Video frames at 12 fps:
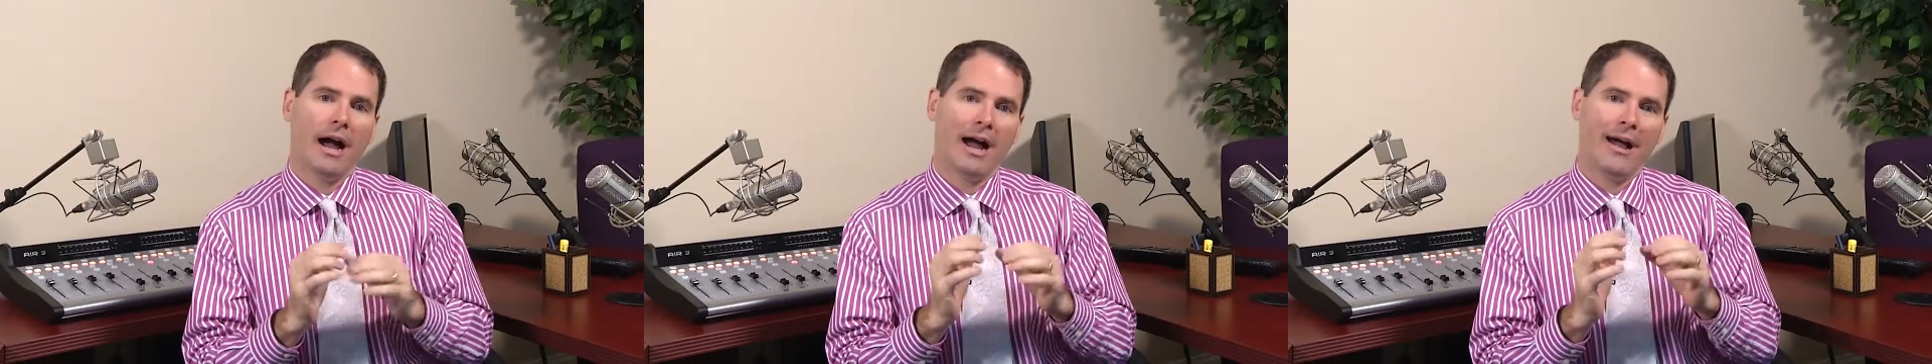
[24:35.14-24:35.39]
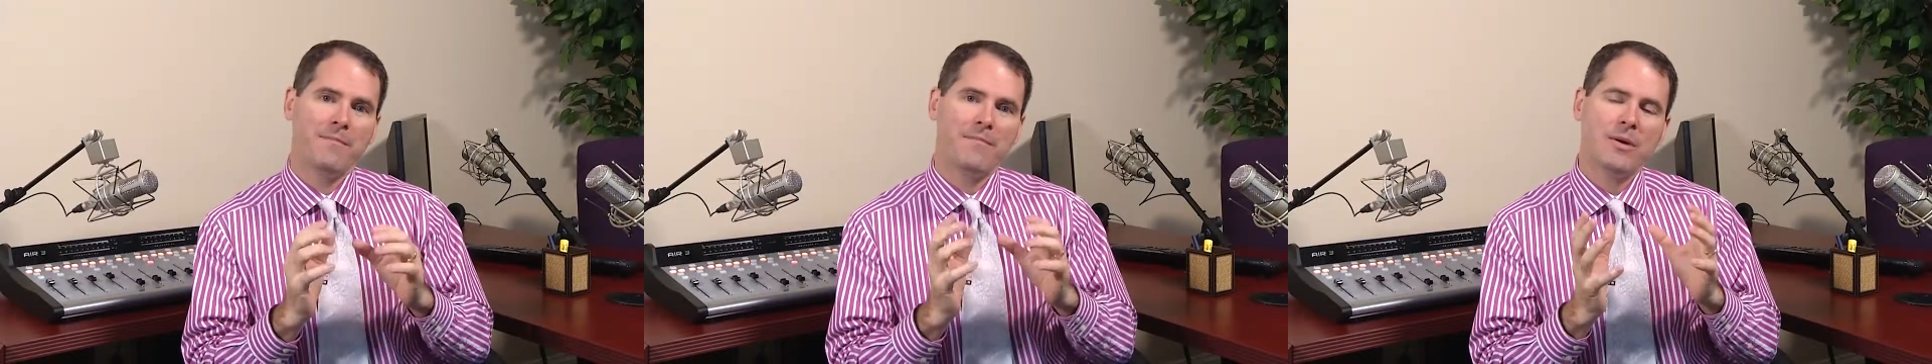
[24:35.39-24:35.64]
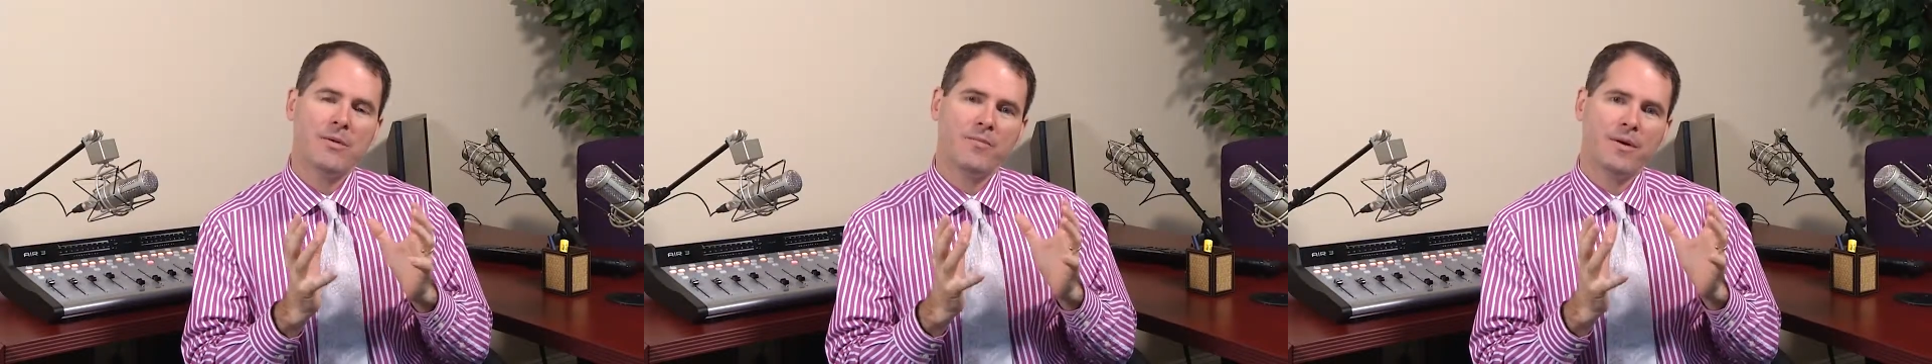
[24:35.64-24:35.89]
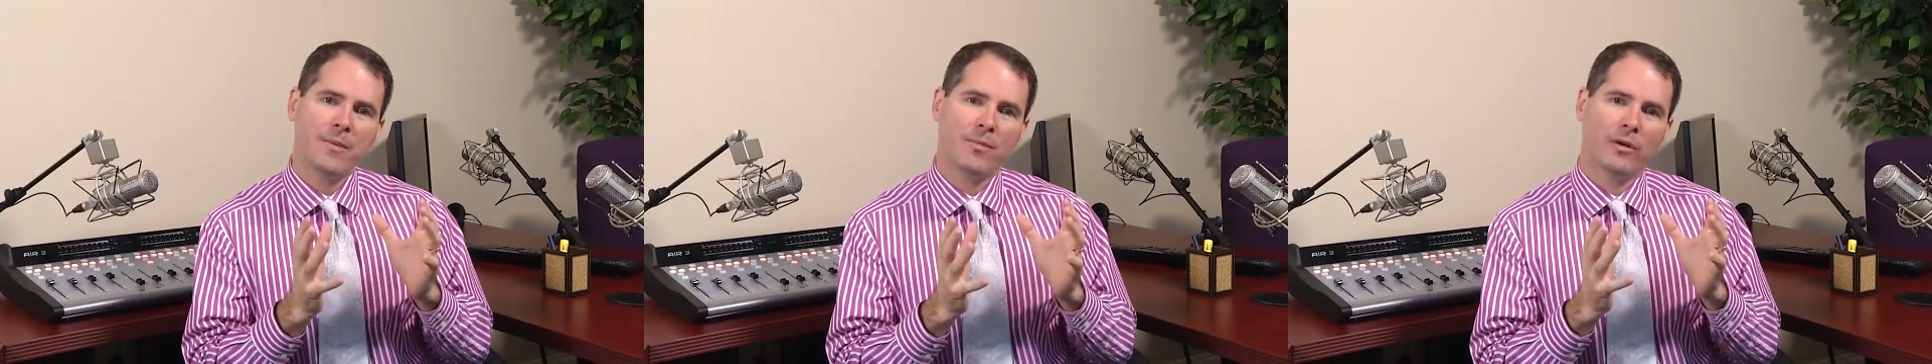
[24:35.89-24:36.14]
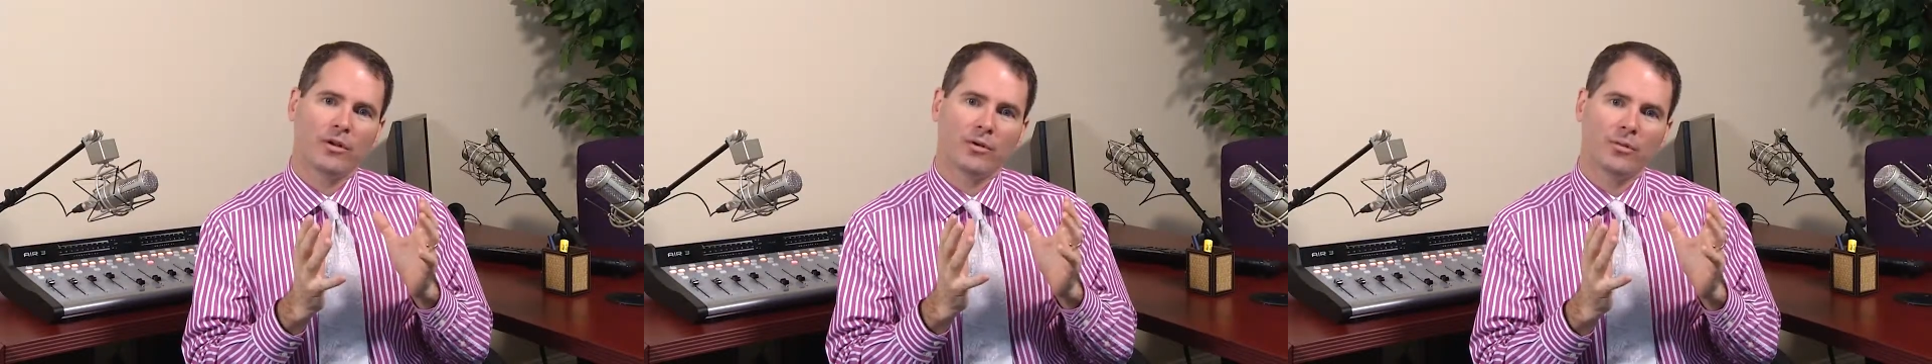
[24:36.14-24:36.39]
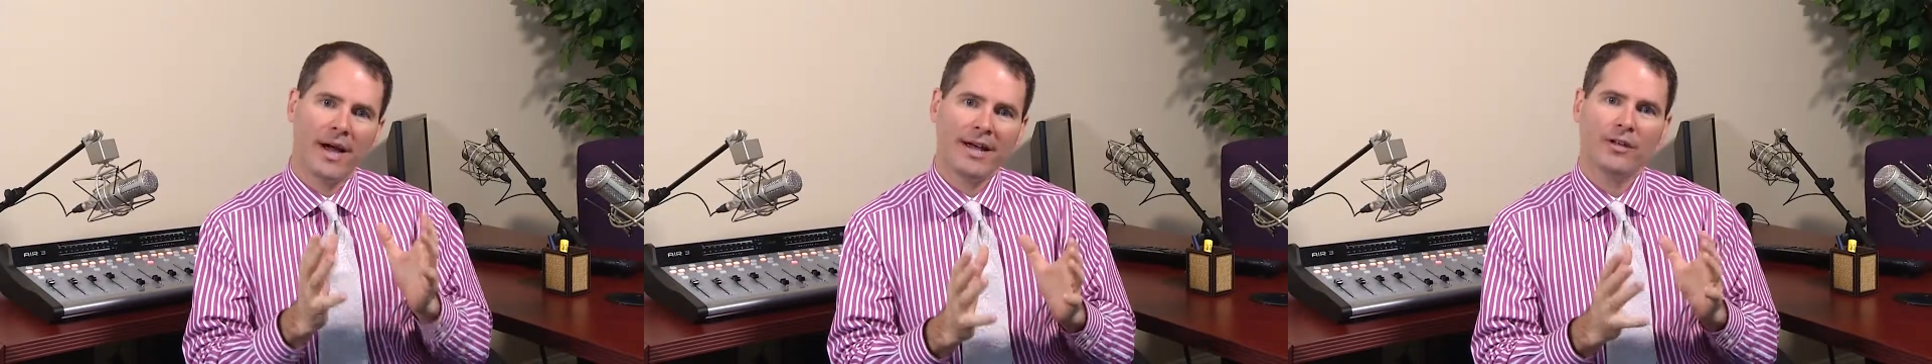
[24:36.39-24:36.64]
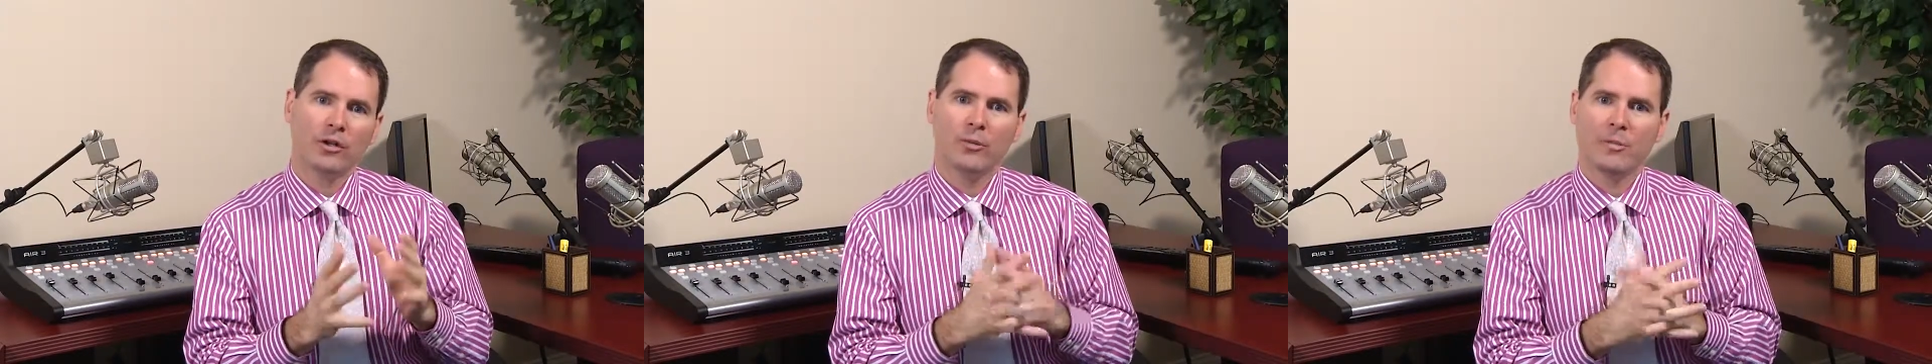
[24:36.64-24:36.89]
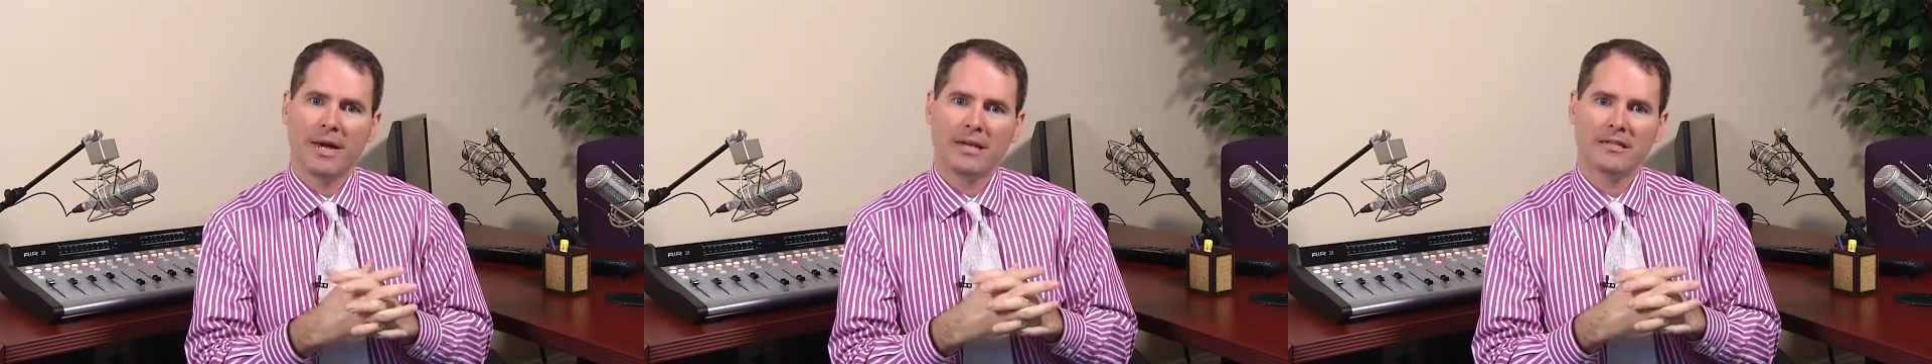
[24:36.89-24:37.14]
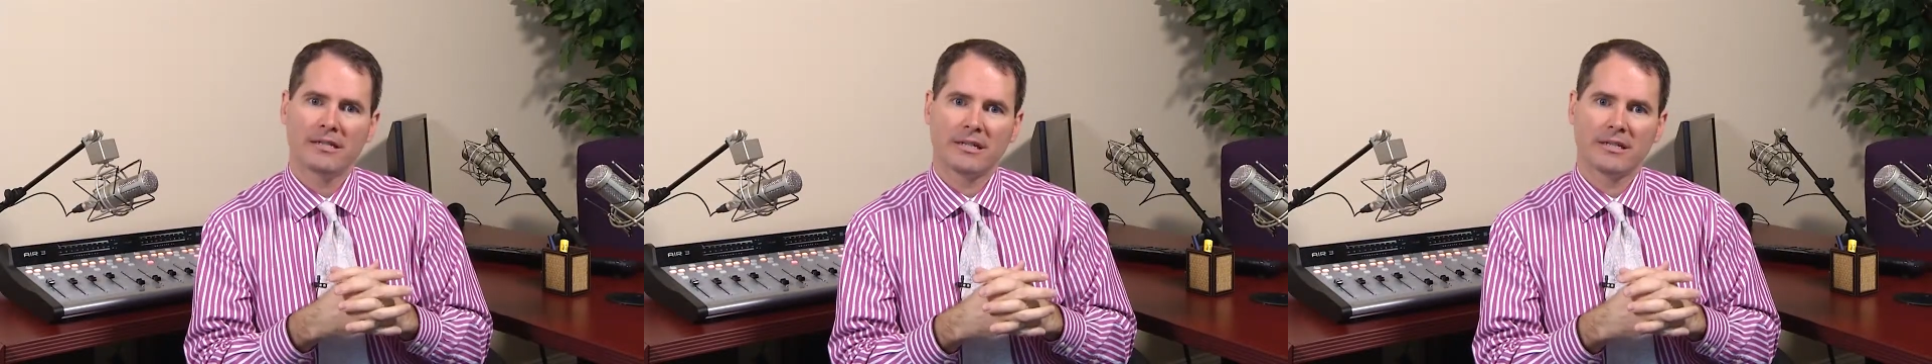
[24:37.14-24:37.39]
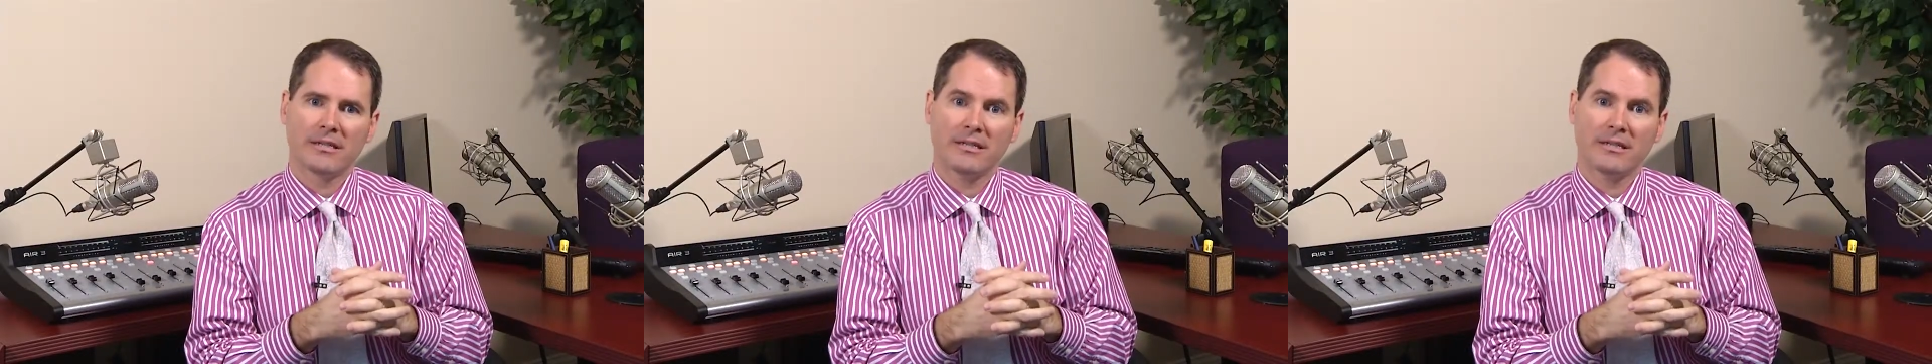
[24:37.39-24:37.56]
I meet with people on a regular basis